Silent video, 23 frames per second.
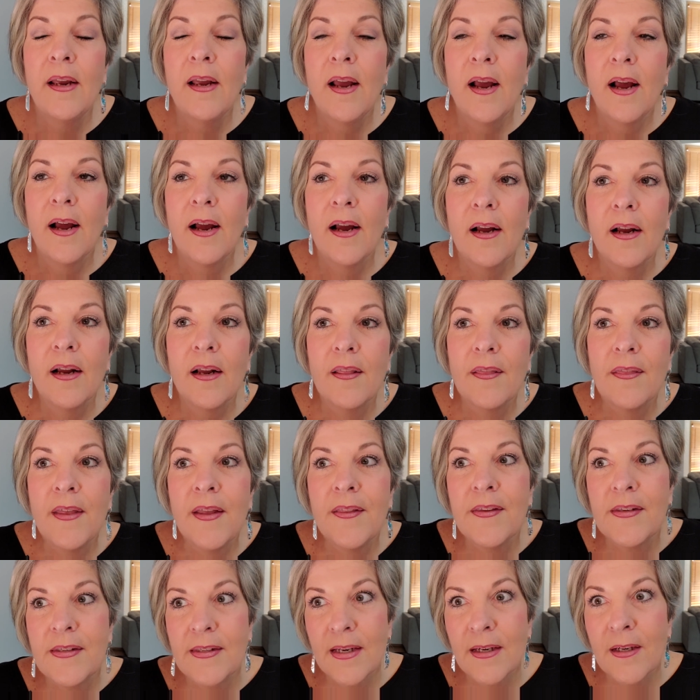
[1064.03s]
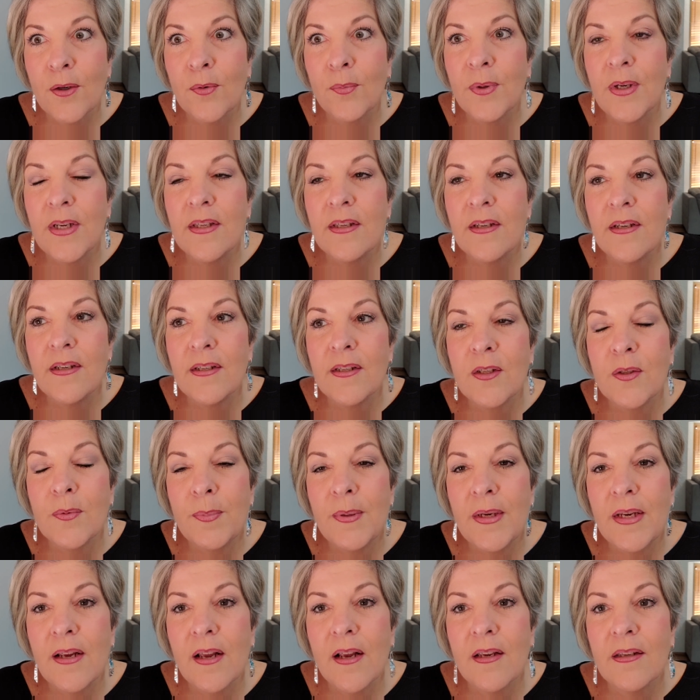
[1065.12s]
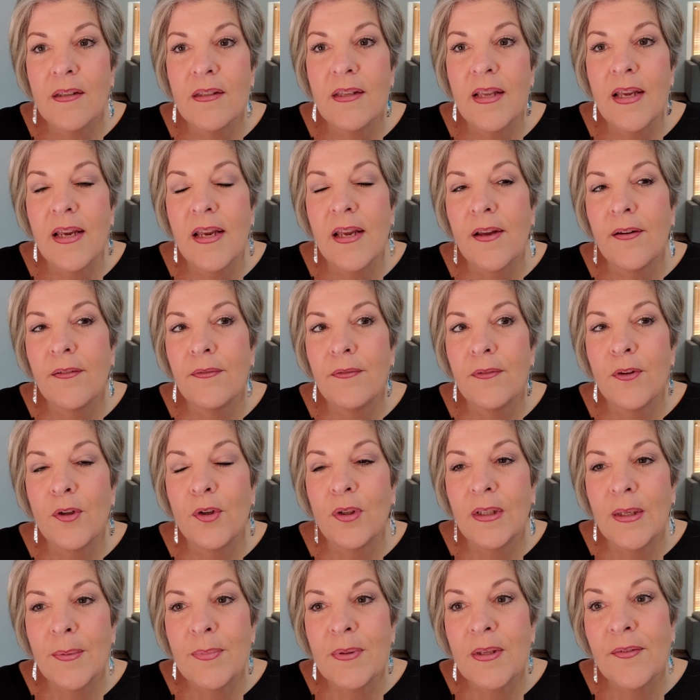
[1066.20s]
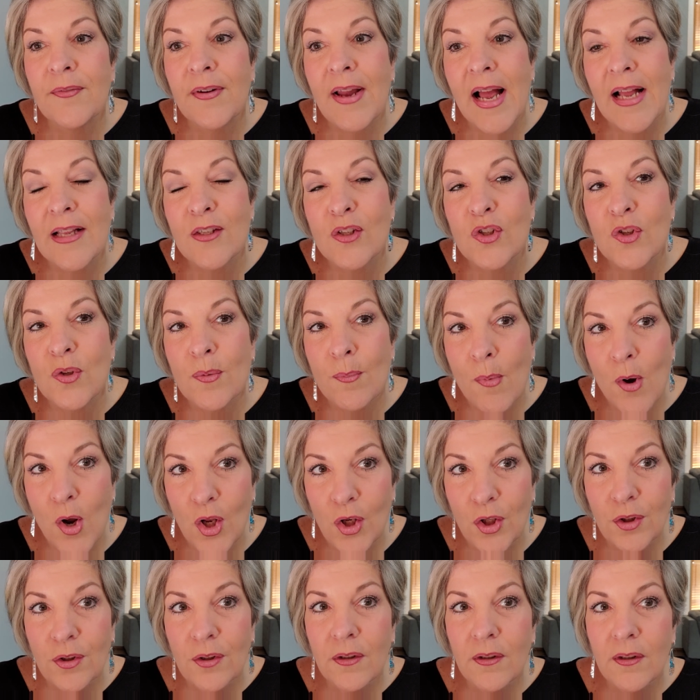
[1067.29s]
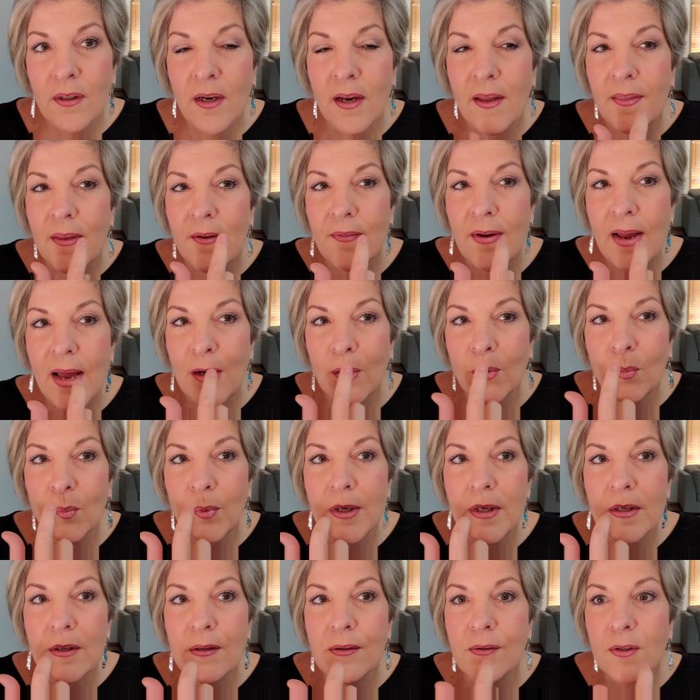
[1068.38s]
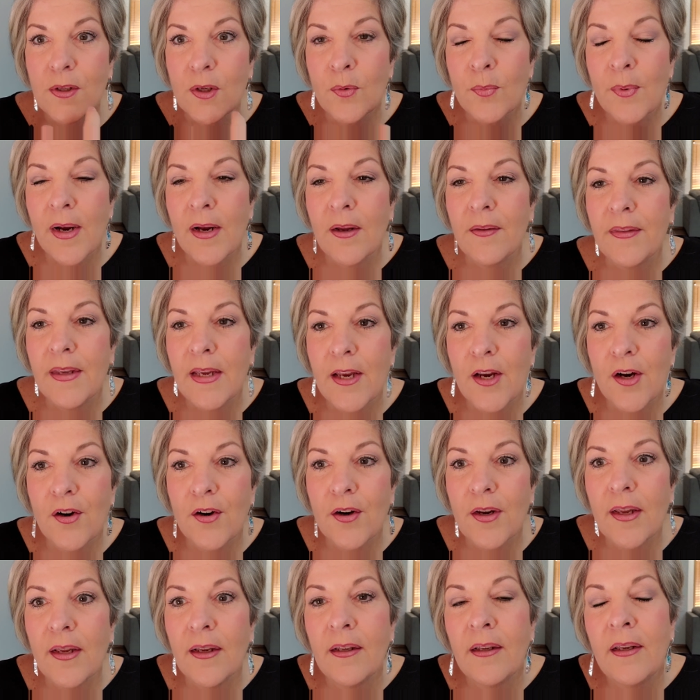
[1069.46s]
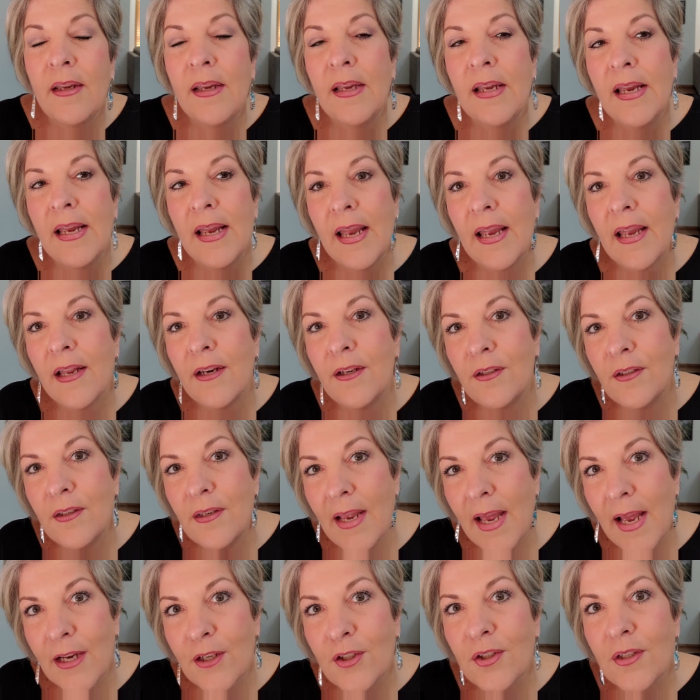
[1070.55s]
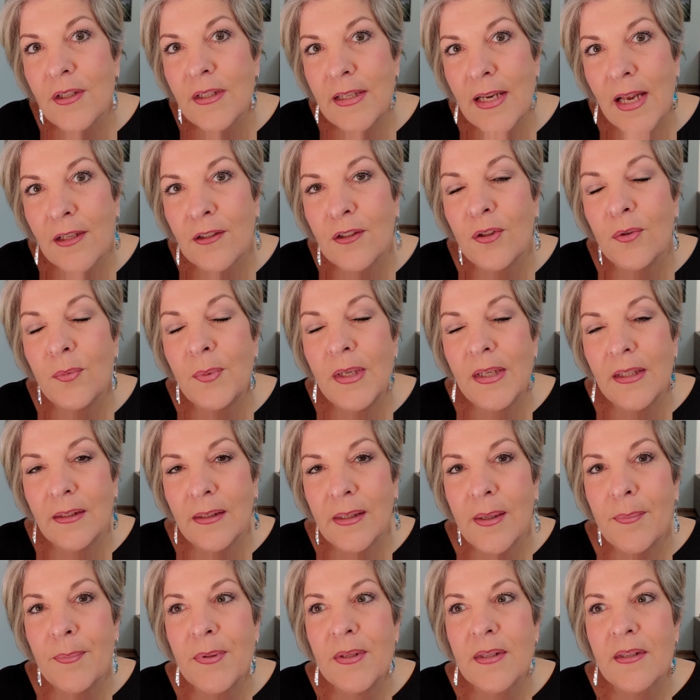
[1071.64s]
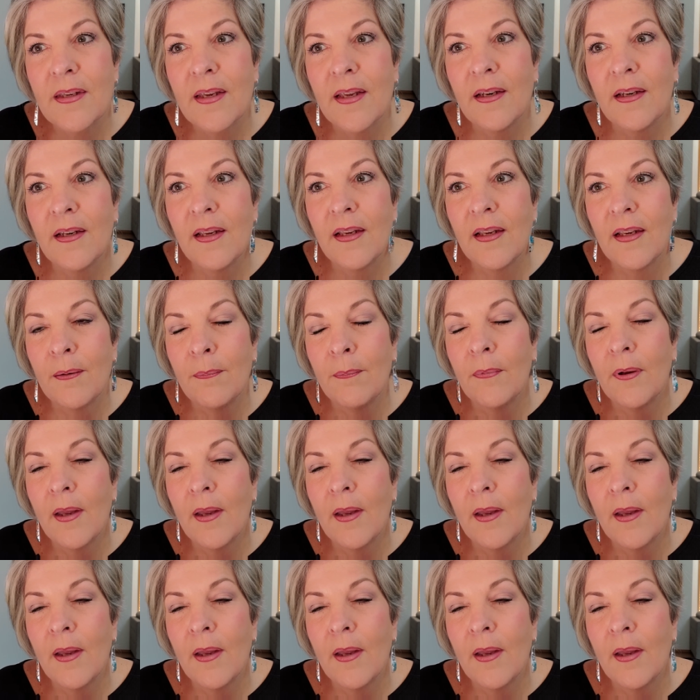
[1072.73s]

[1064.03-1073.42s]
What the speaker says: Then the second reason is because their lips have gotten smaller and they've gotten wrinkles around the area. And actually tattooing lips can